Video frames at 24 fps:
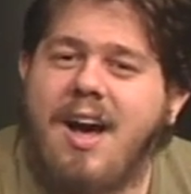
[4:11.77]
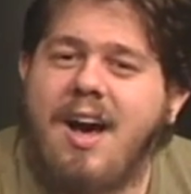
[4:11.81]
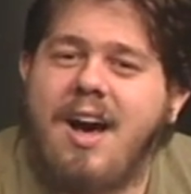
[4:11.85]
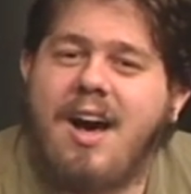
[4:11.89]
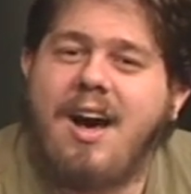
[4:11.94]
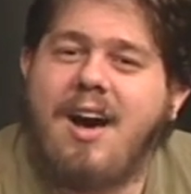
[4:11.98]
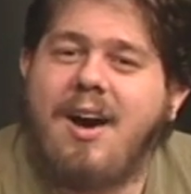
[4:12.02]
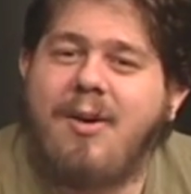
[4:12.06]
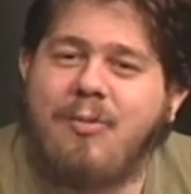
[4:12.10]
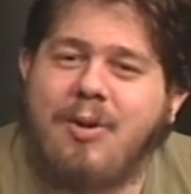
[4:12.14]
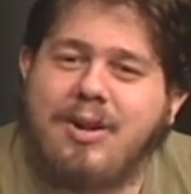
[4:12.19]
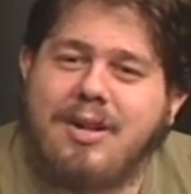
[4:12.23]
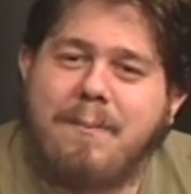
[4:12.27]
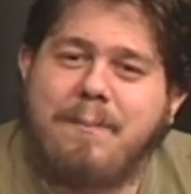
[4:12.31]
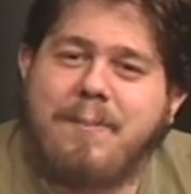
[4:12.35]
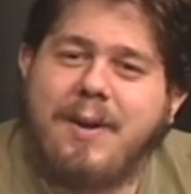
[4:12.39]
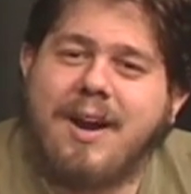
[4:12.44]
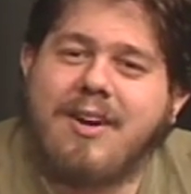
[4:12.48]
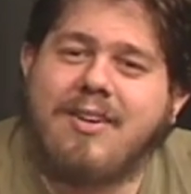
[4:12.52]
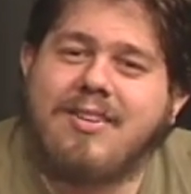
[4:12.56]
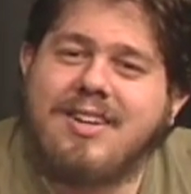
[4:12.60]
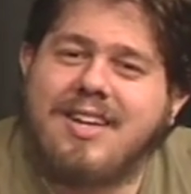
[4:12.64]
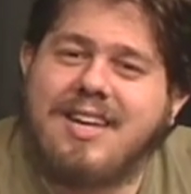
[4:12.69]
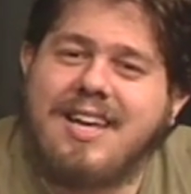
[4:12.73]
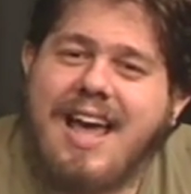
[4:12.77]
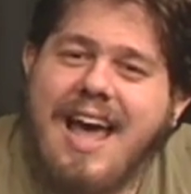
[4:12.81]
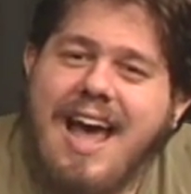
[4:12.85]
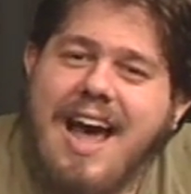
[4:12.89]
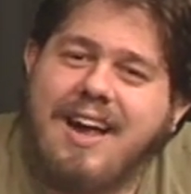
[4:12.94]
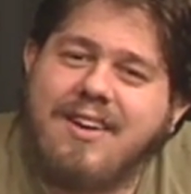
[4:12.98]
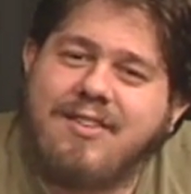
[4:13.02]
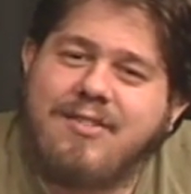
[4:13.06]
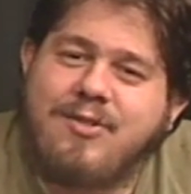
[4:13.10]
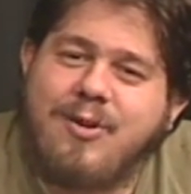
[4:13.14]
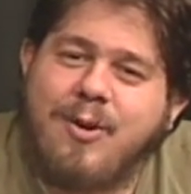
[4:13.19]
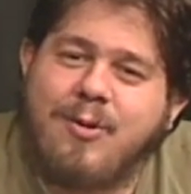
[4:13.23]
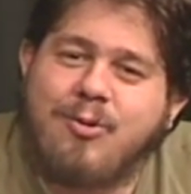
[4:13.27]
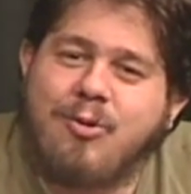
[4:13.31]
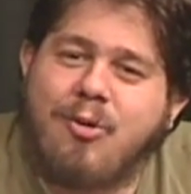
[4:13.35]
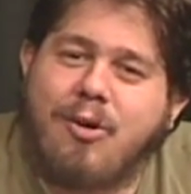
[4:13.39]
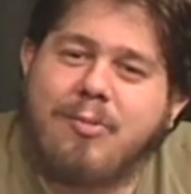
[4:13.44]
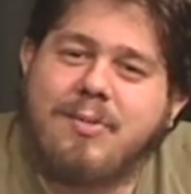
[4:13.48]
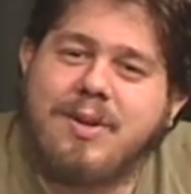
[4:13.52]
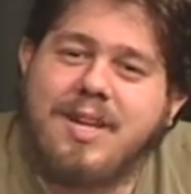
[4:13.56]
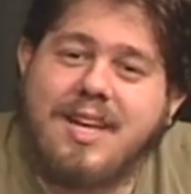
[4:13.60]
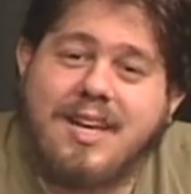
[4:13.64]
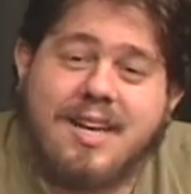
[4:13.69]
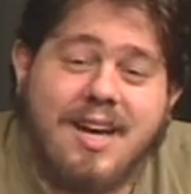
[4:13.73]
Well, apparently ads don't
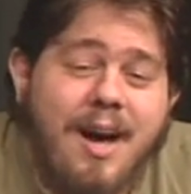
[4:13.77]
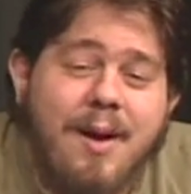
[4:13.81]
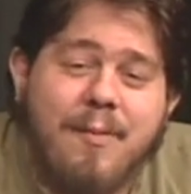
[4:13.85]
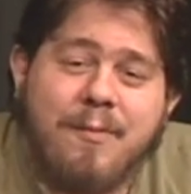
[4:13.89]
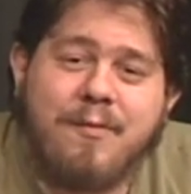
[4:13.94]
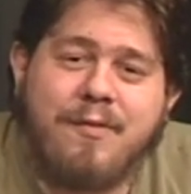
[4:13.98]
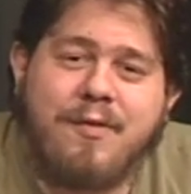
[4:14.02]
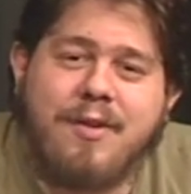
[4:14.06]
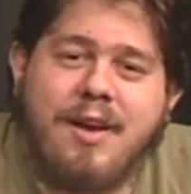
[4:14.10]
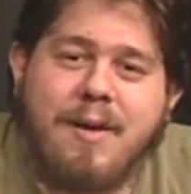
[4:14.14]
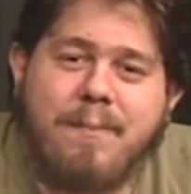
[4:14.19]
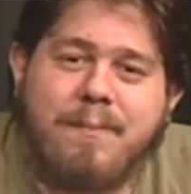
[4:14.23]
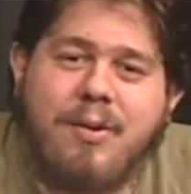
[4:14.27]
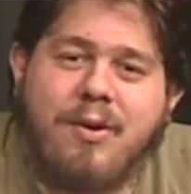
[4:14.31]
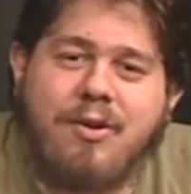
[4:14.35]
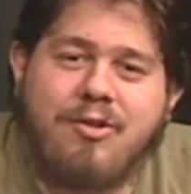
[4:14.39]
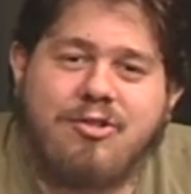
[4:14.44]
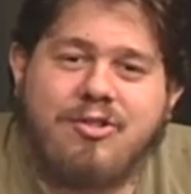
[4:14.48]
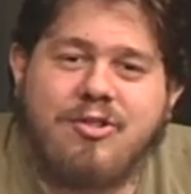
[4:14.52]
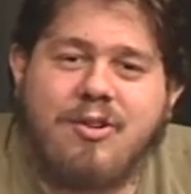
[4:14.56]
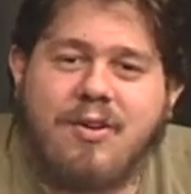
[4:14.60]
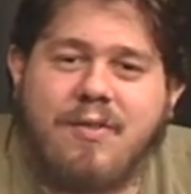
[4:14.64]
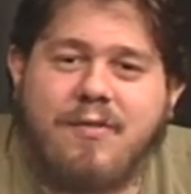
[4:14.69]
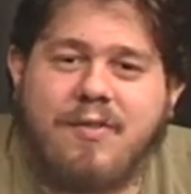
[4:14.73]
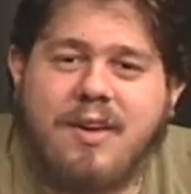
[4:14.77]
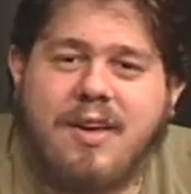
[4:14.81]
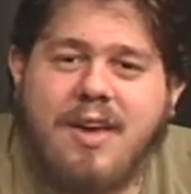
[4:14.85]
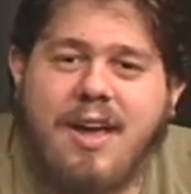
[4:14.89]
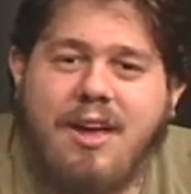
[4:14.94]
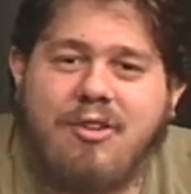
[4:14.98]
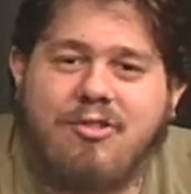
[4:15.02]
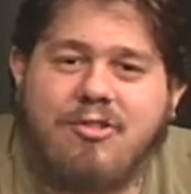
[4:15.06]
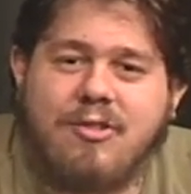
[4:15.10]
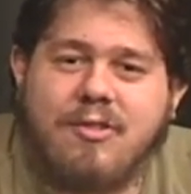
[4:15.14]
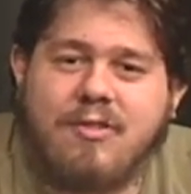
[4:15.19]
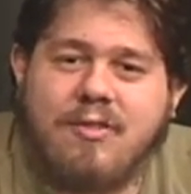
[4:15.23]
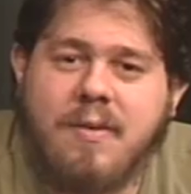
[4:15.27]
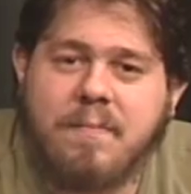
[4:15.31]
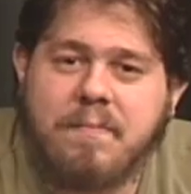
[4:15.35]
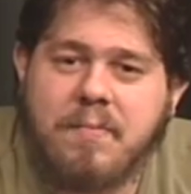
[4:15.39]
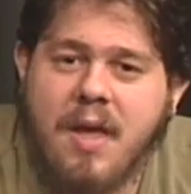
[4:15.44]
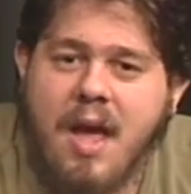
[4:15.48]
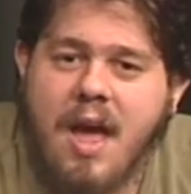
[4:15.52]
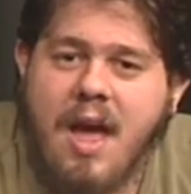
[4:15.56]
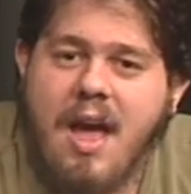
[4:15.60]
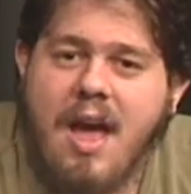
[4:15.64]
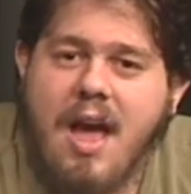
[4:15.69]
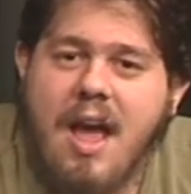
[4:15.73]
normally come via push notifications,
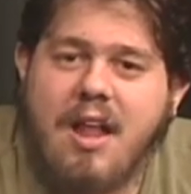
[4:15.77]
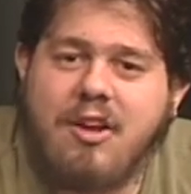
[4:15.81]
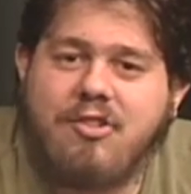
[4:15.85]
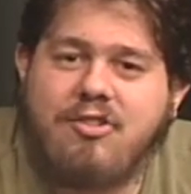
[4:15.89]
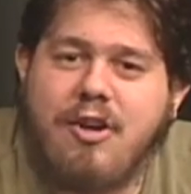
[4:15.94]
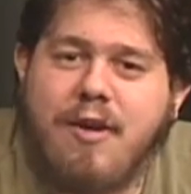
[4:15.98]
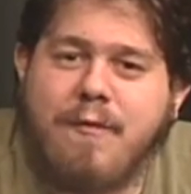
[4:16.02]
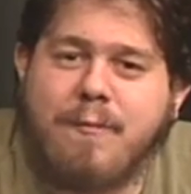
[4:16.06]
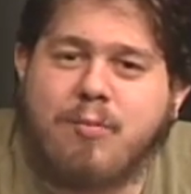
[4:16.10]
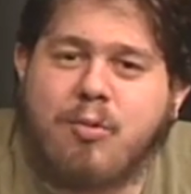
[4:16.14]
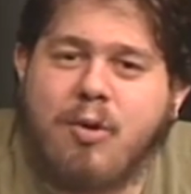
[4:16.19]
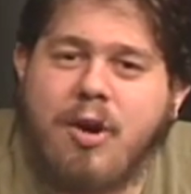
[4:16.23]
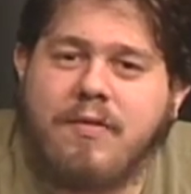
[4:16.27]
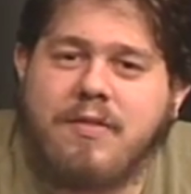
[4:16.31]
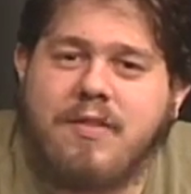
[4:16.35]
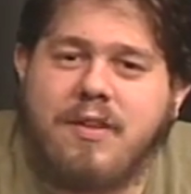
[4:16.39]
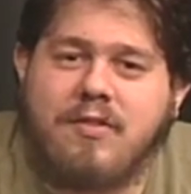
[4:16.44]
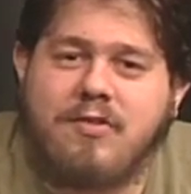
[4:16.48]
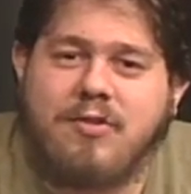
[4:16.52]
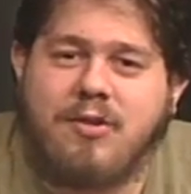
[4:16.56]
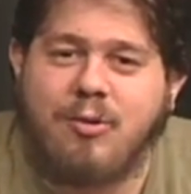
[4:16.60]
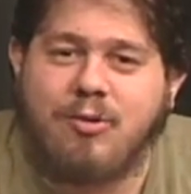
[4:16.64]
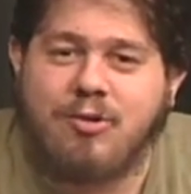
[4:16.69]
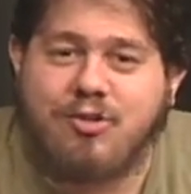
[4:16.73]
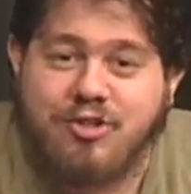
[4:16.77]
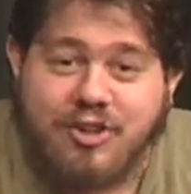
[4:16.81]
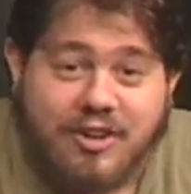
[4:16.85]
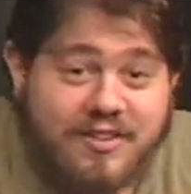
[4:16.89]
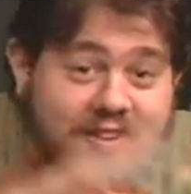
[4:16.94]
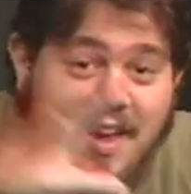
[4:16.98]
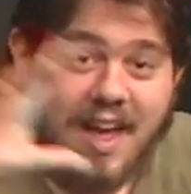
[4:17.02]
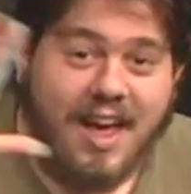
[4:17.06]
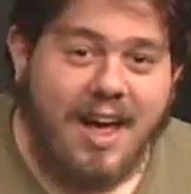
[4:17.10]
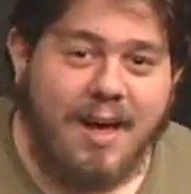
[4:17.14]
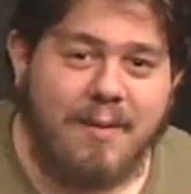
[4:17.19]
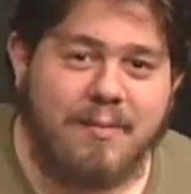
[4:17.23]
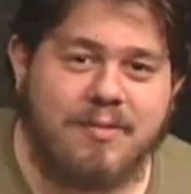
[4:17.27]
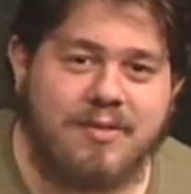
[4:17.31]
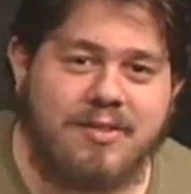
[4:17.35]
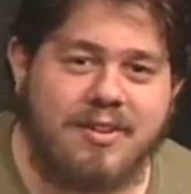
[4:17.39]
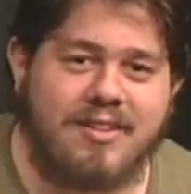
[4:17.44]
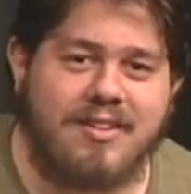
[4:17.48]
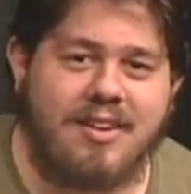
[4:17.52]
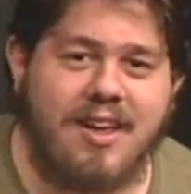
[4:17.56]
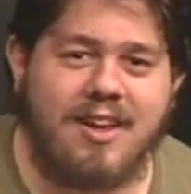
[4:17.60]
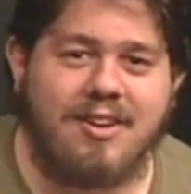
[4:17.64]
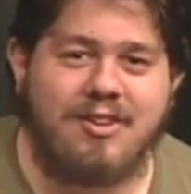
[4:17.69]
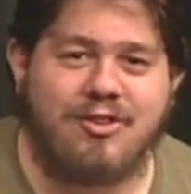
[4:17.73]
and Jeff brought this to Shazam's
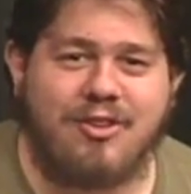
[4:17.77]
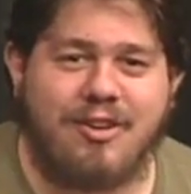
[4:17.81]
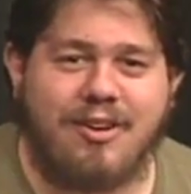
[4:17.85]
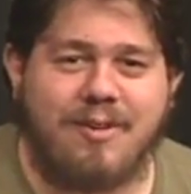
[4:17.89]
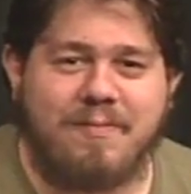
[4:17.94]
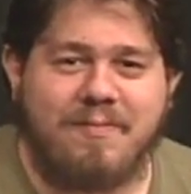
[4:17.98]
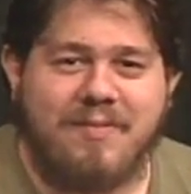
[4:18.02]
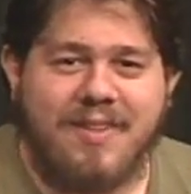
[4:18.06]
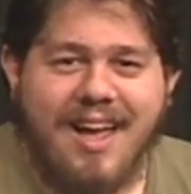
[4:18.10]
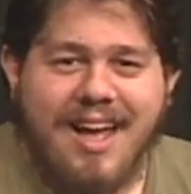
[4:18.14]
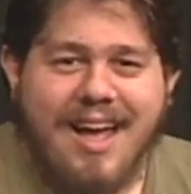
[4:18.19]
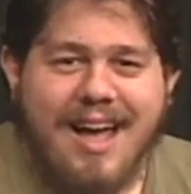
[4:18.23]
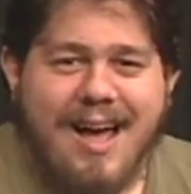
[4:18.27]
attention.